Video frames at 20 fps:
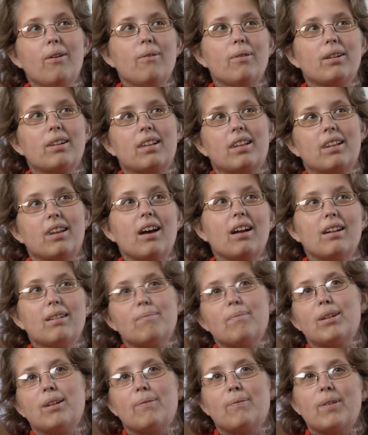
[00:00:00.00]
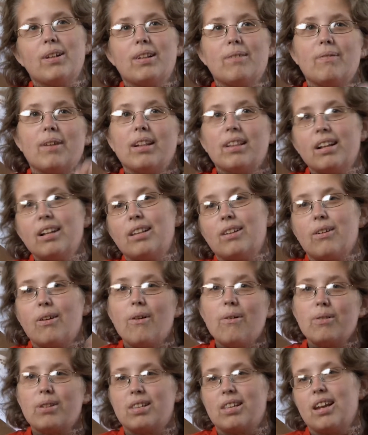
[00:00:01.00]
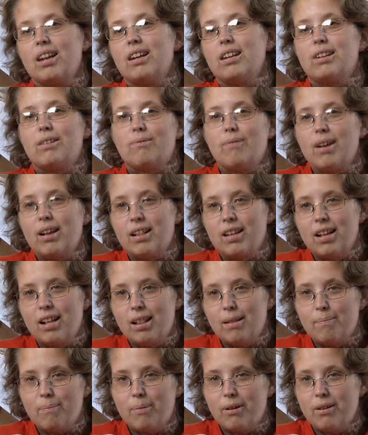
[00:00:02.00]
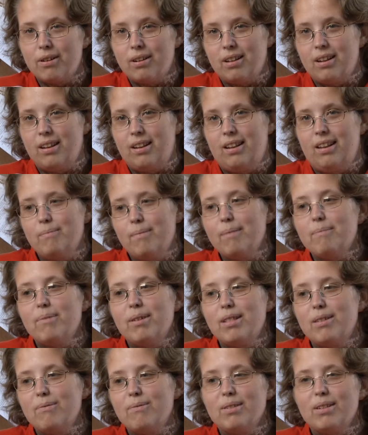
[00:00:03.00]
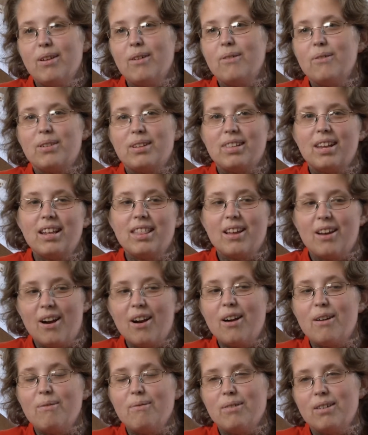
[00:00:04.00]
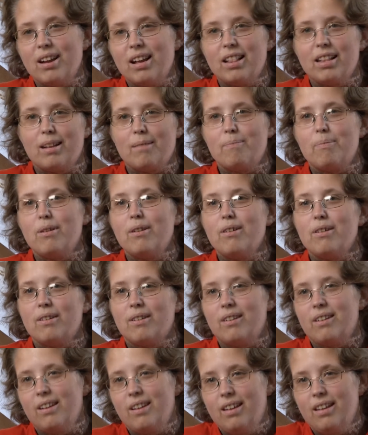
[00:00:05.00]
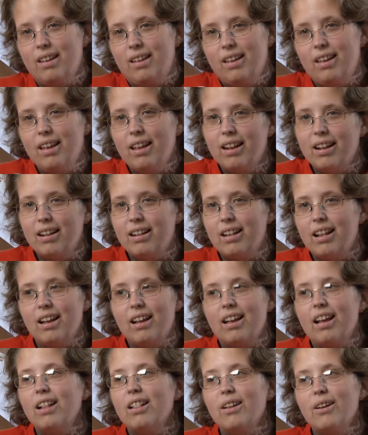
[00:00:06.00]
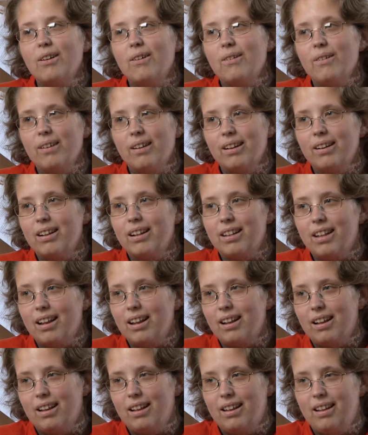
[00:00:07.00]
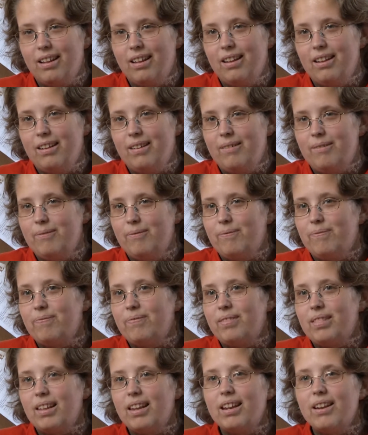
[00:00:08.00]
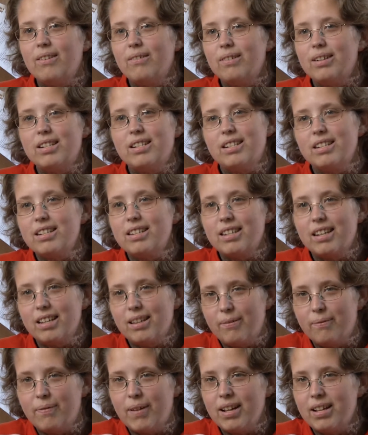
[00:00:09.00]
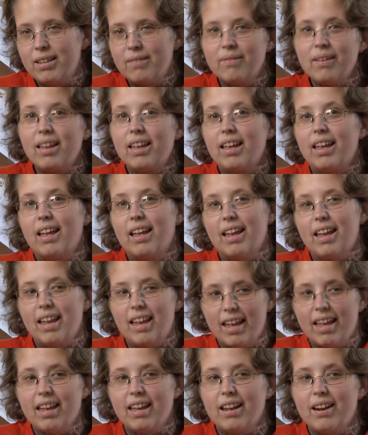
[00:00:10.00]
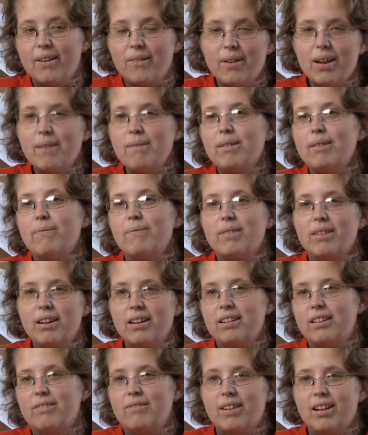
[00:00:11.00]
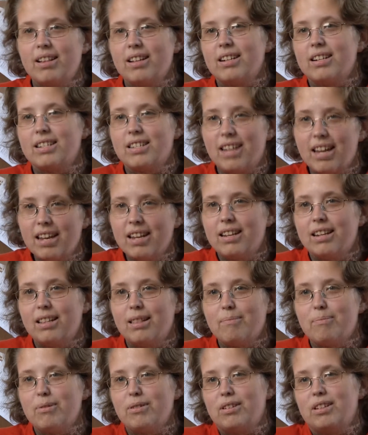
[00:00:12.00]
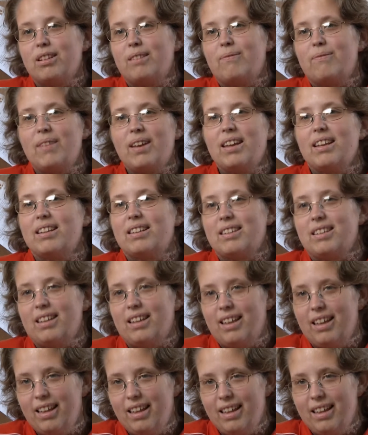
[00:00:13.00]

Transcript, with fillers: Oh, it's not as much offensive unless they're oh saying it directly at the person. My brother will oh say the R word at the computer, and it's like hello. It's like, you know, it's just as offensive, you know, even if you're not directly saying it to the person's face.